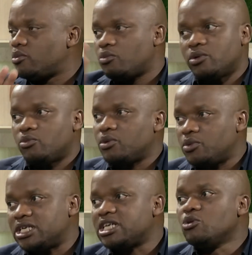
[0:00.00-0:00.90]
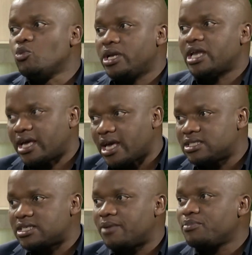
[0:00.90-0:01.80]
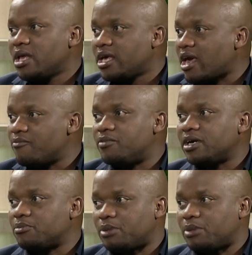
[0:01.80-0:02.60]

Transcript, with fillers: we, we, we, didn't win against Cape Verde,